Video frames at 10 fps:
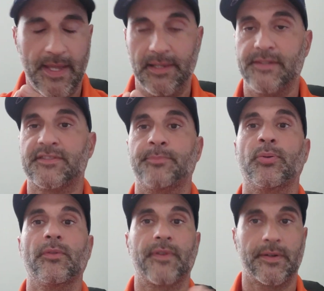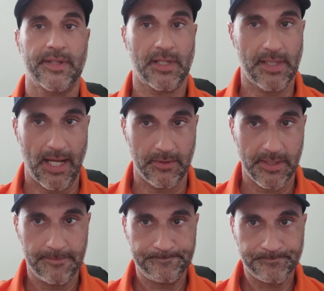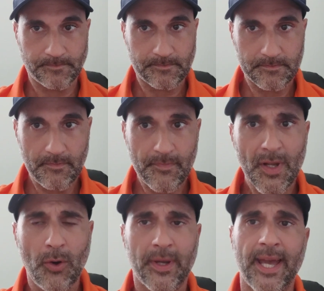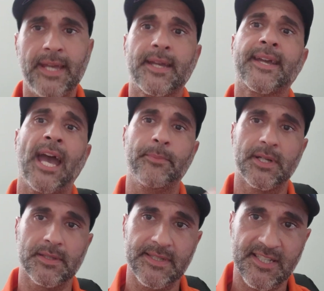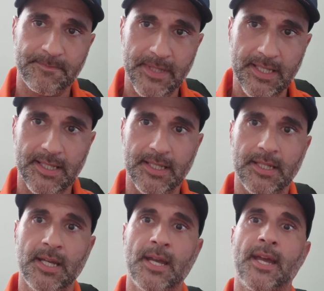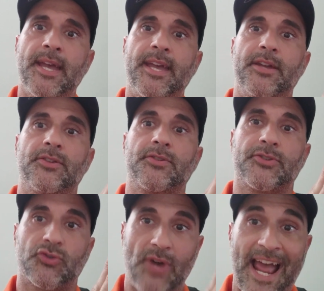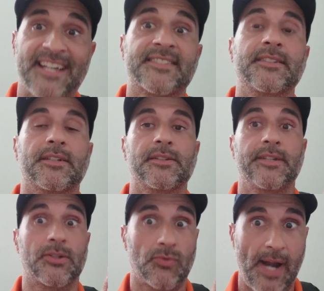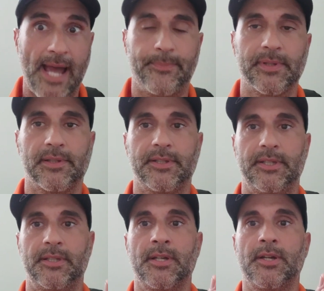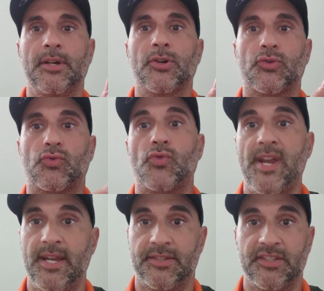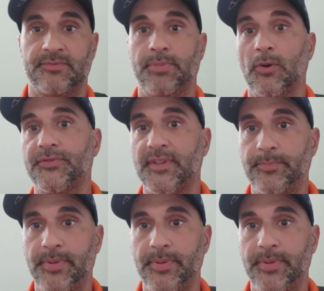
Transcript: it leaves the pool very cloudy. Okay, chemically speaking, it drastically and rapidly raises both the